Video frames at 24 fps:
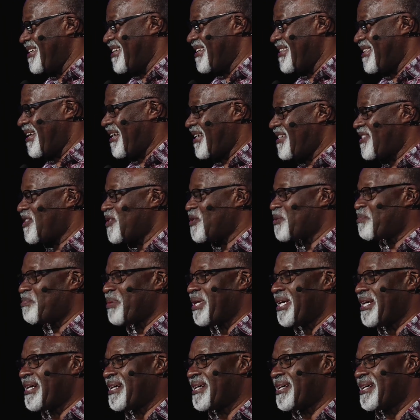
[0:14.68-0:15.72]
that I
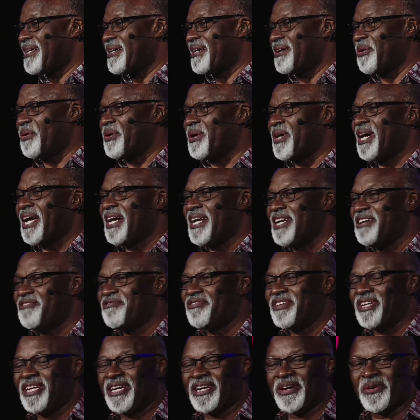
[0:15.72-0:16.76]
speak on an
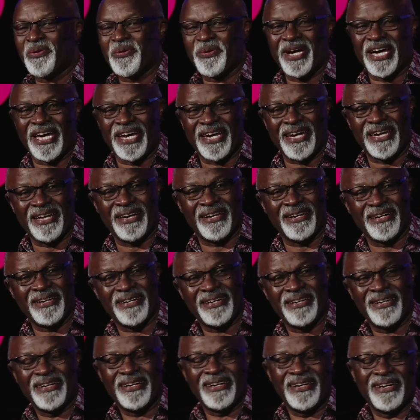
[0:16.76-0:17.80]
evening when
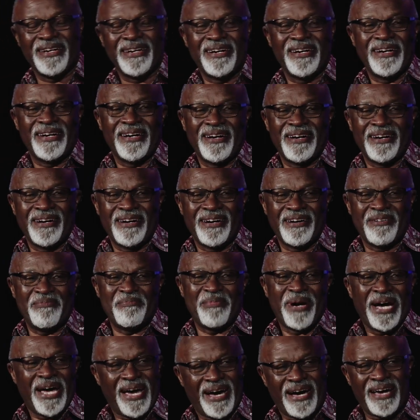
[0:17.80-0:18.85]

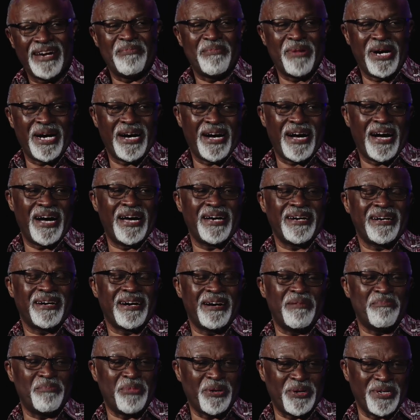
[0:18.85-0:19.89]
Myanmar and
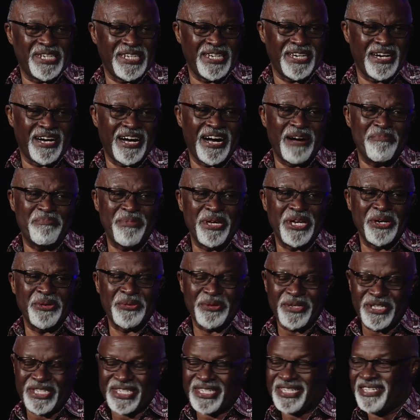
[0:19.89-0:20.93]
Cambodia are being
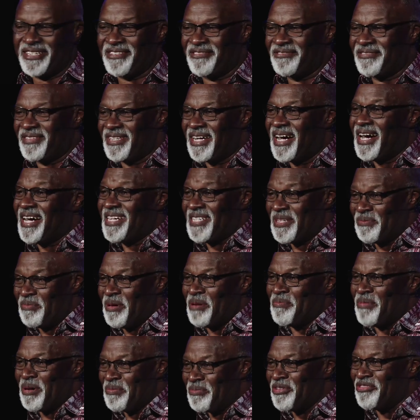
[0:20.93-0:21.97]
received as
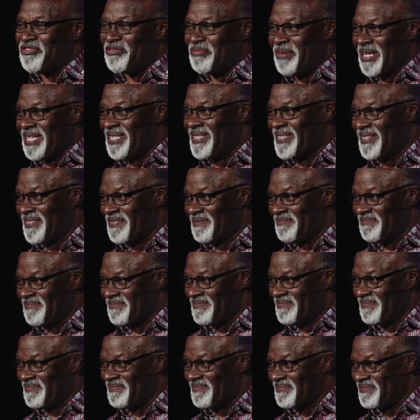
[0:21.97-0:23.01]
member movements.
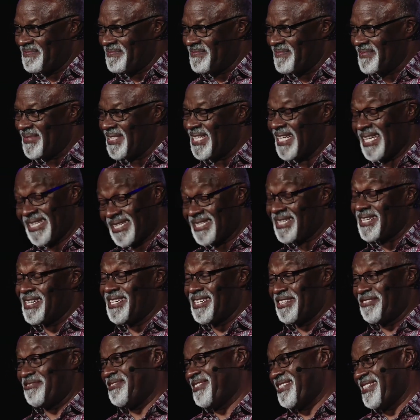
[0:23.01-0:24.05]
It's a
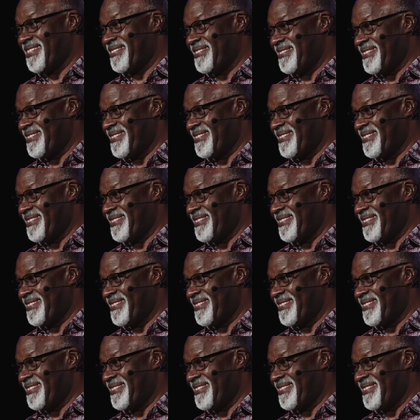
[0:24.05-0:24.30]
gift.